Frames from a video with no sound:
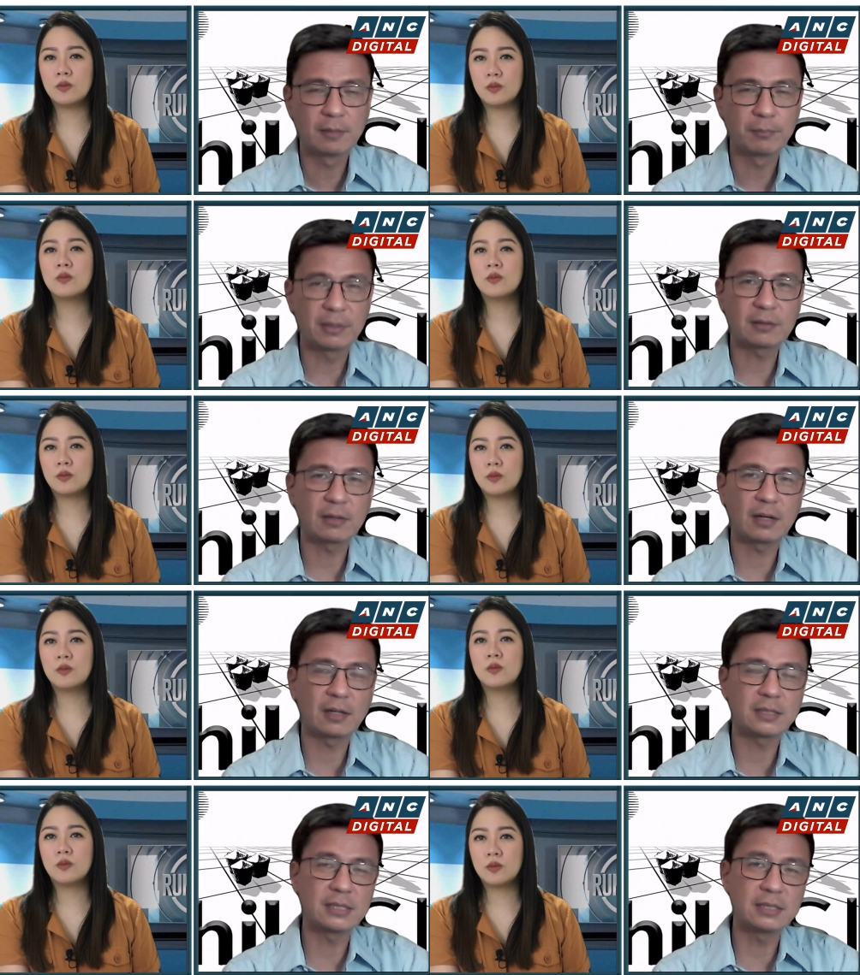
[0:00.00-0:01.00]
Speaker 1: But
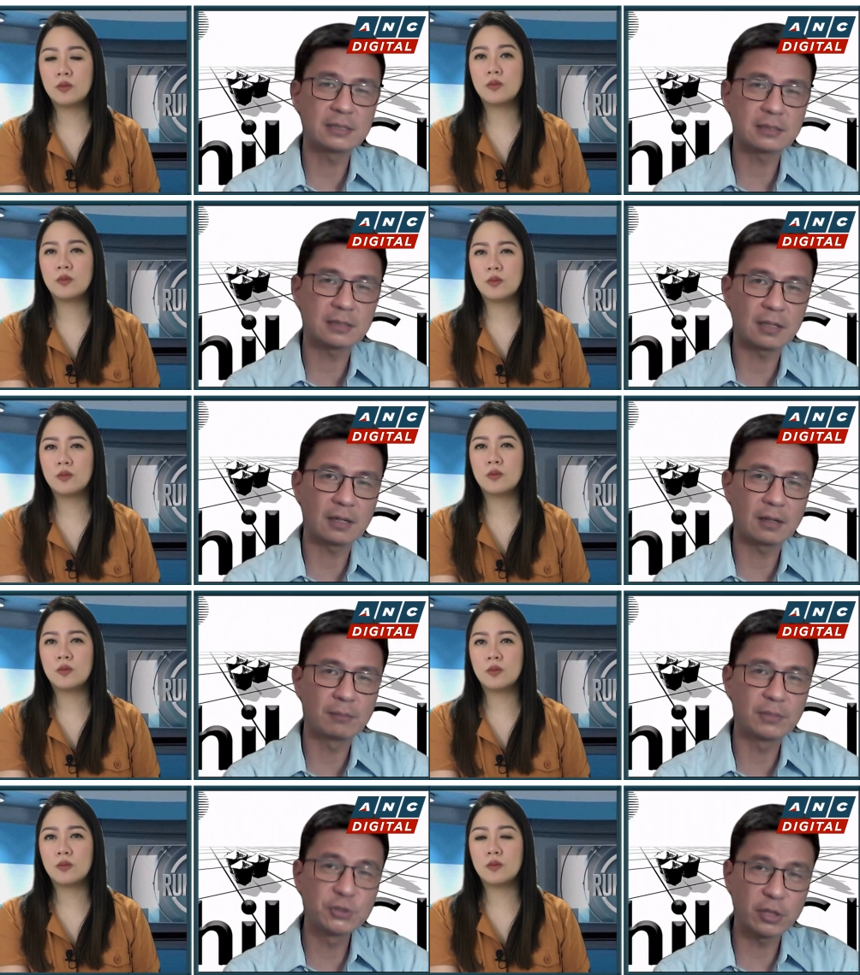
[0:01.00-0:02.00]
uh, since
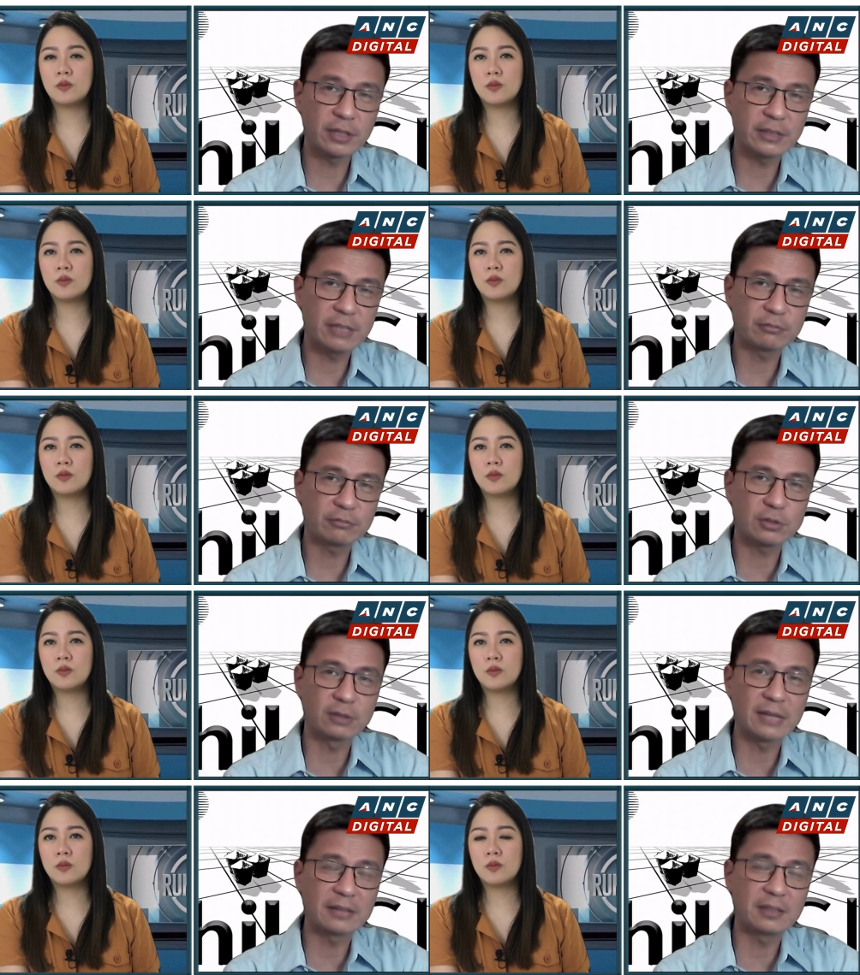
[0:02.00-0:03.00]
majority of the
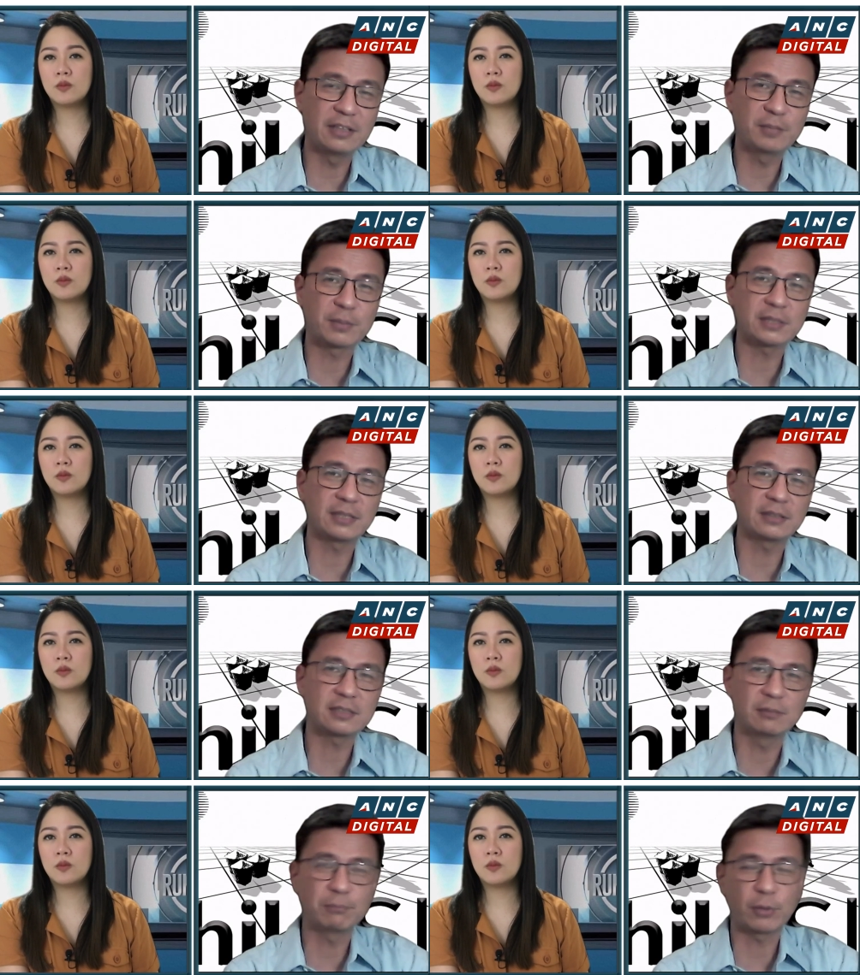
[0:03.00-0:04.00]
salt, 93%,
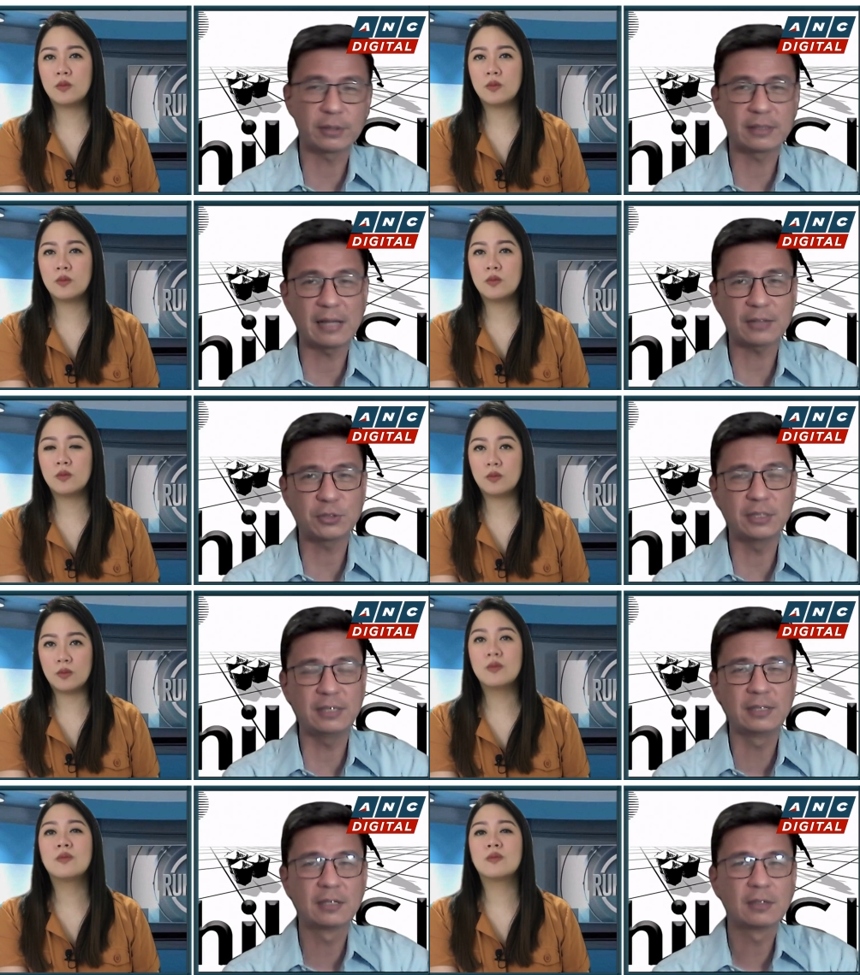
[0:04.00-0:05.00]
is imported,
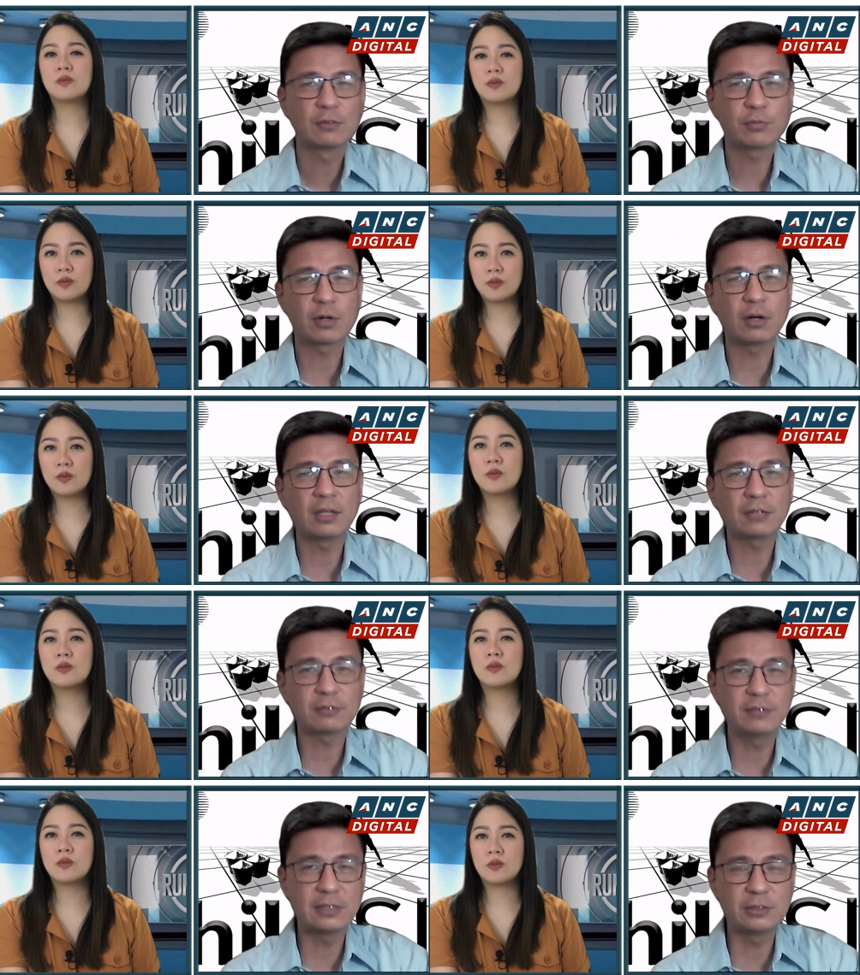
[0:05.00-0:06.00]
actually, for a lot
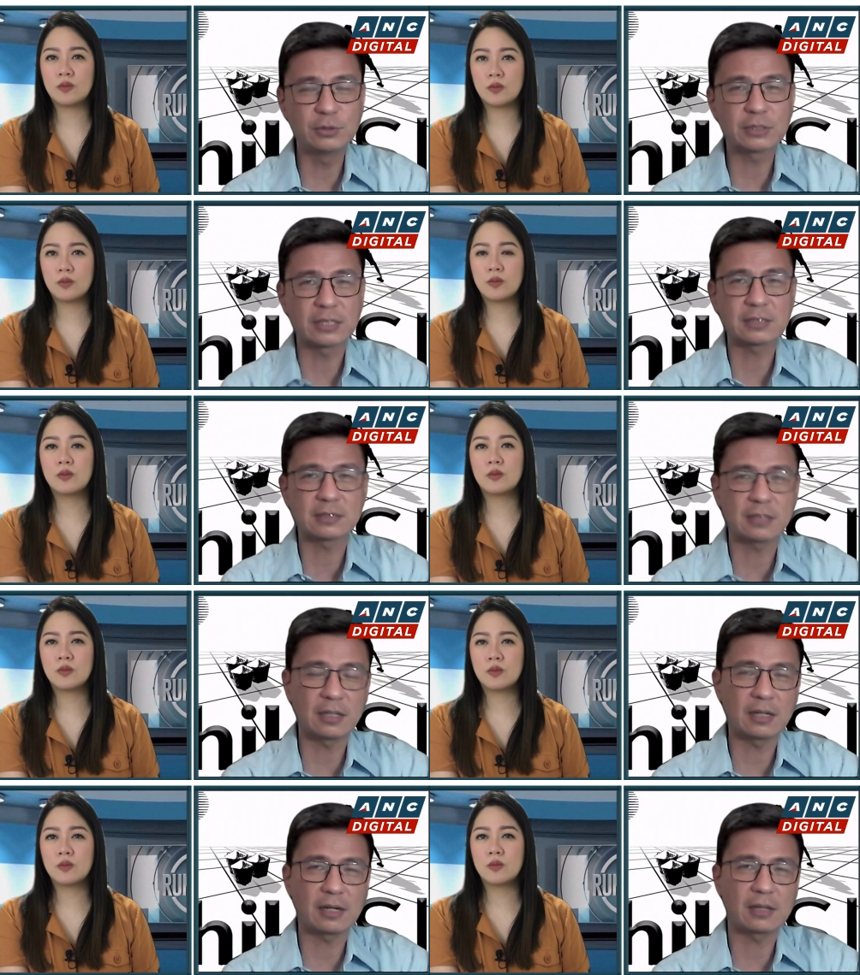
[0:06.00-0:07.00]
of these uses,
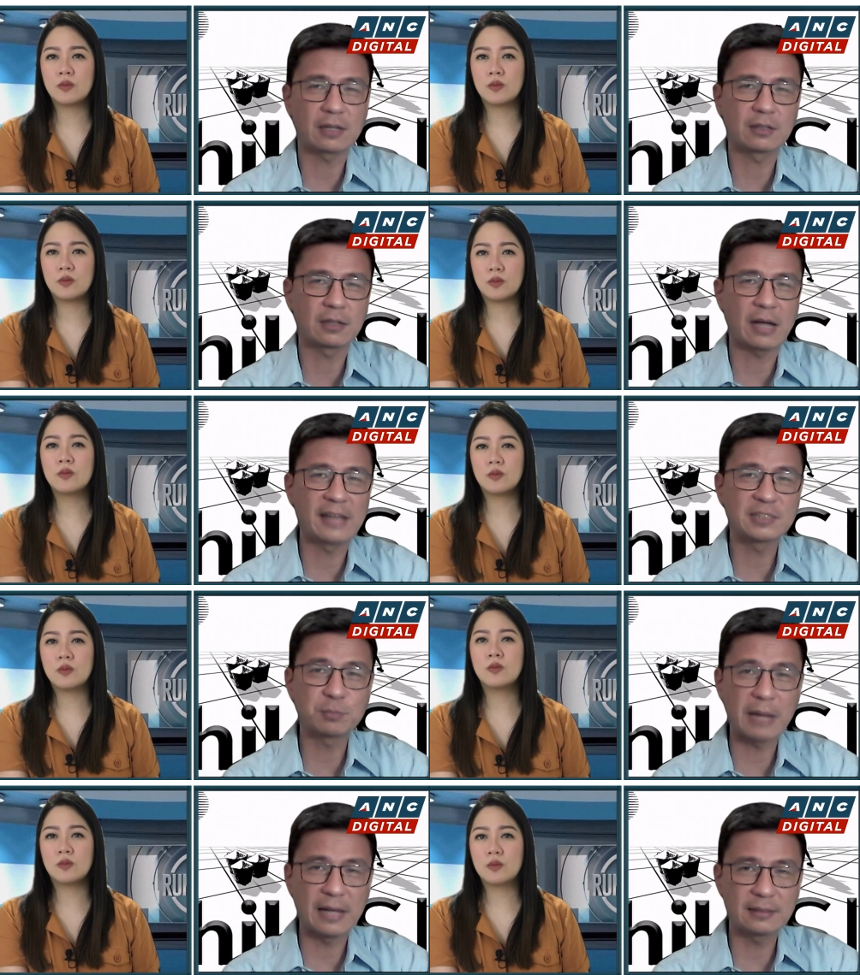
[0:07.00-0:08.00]
uh, ice
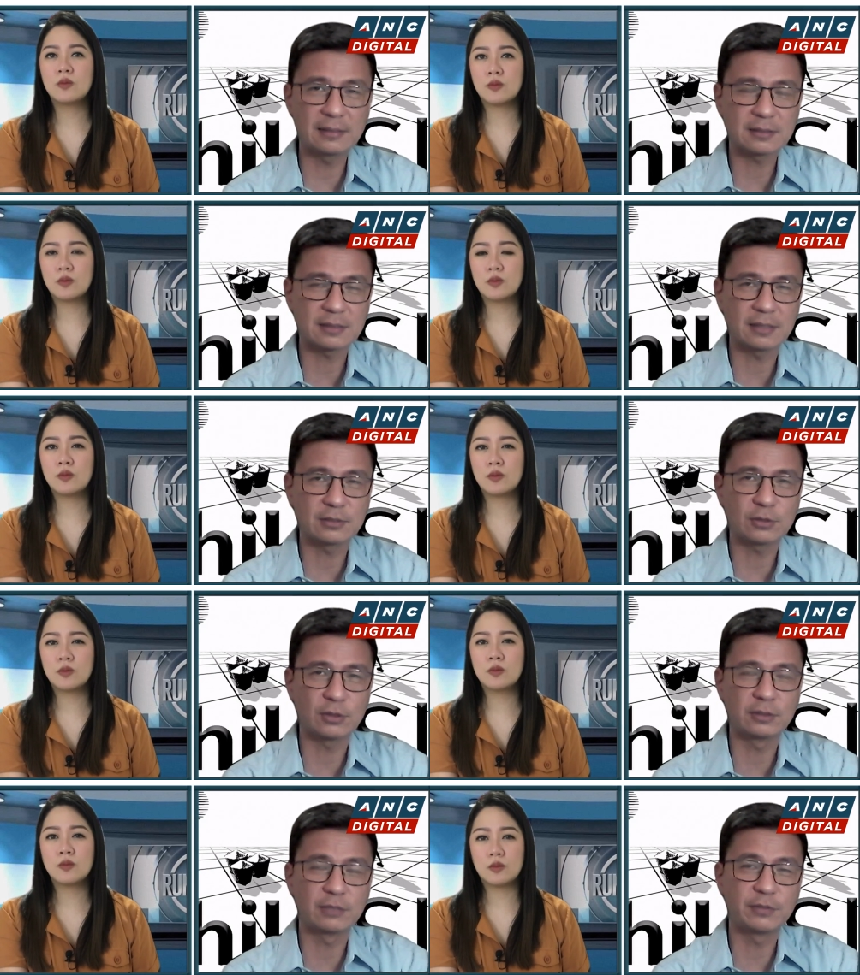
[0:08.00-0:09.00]
plants and
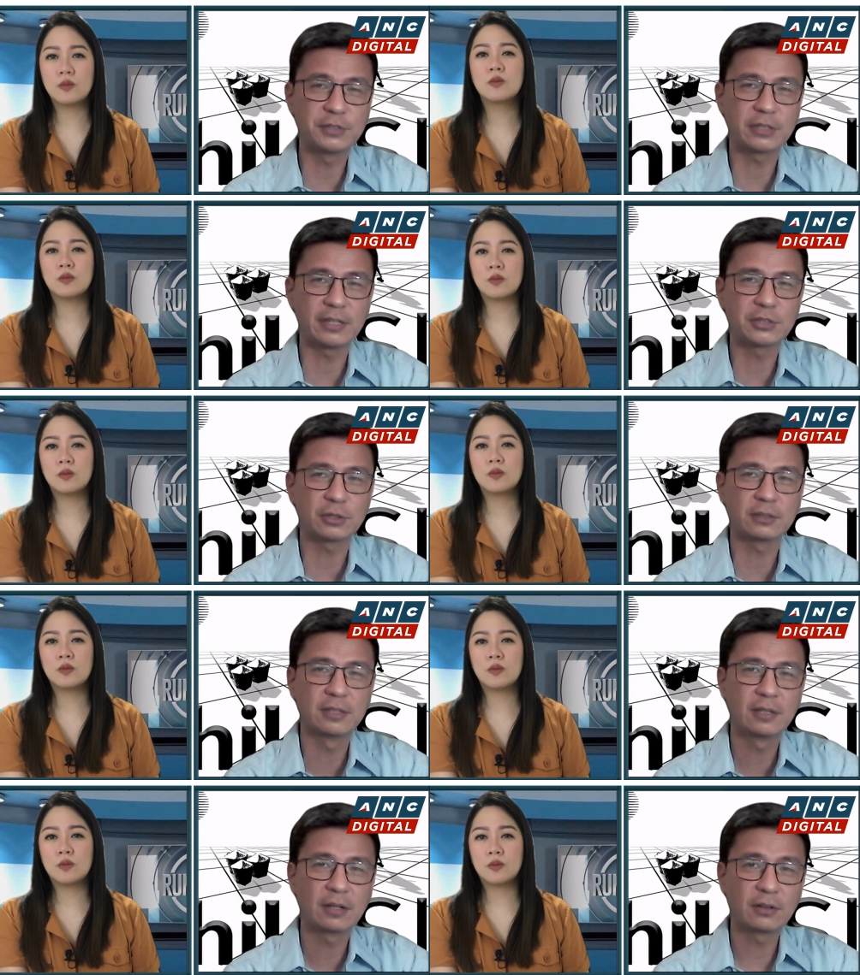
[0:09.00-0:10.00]
so on, refrigeration,
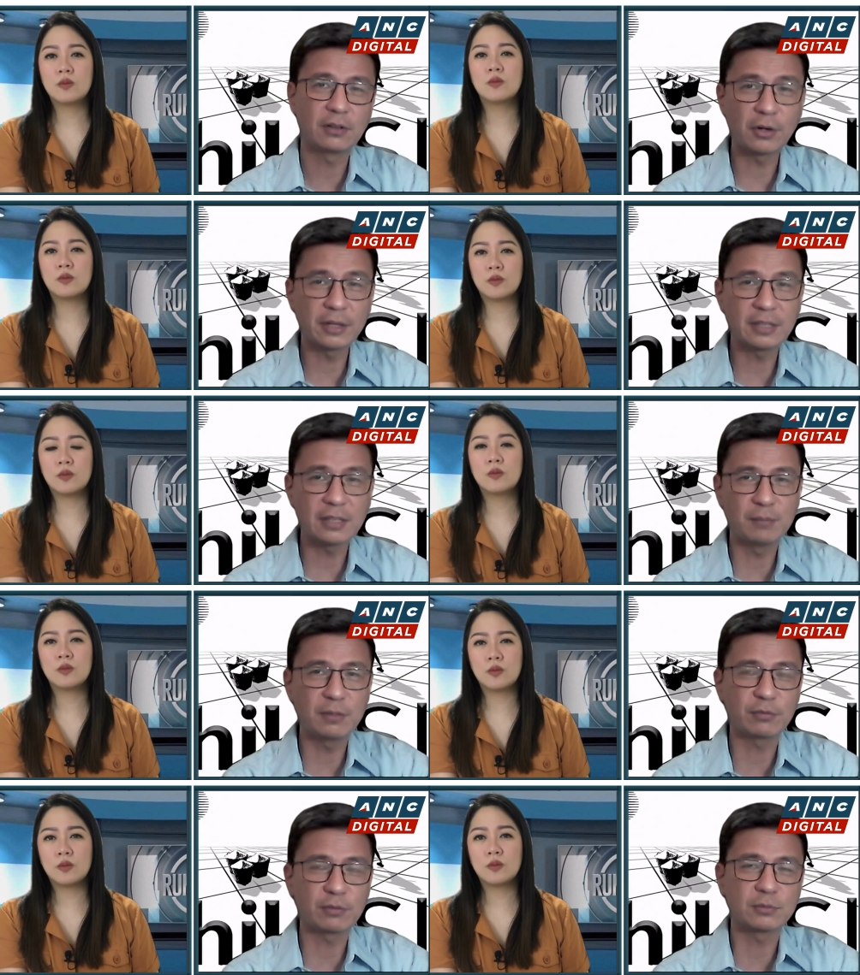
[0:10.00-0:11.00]
they're already
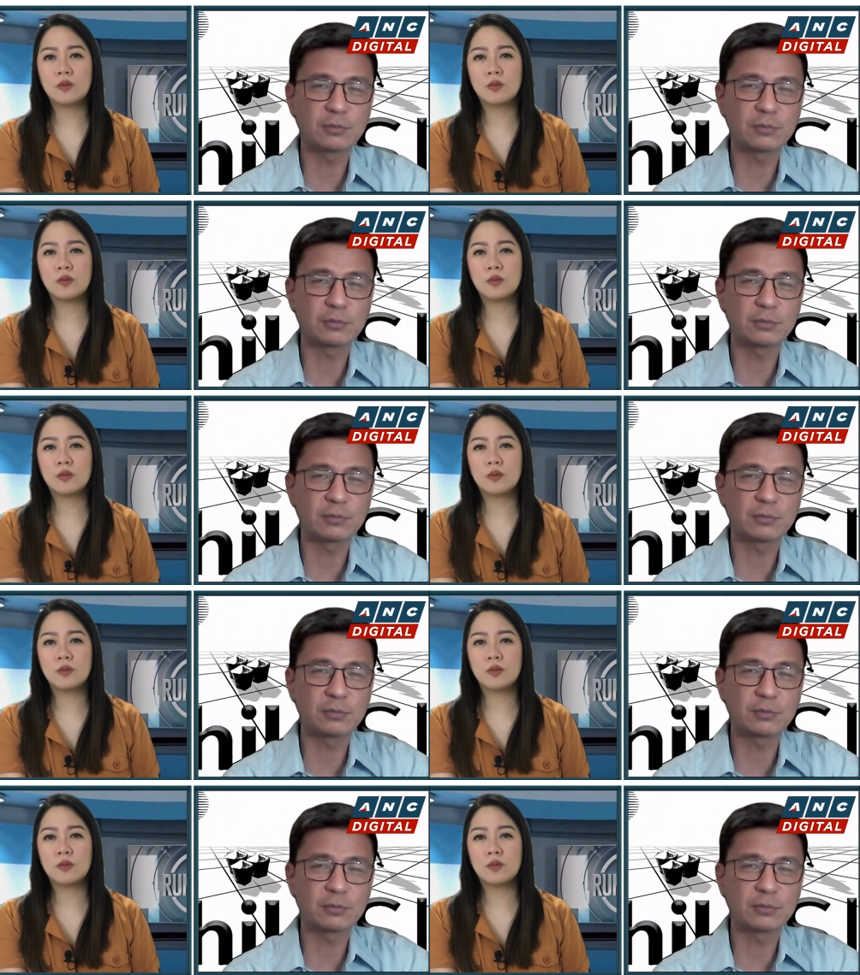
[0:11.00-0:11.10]
coming from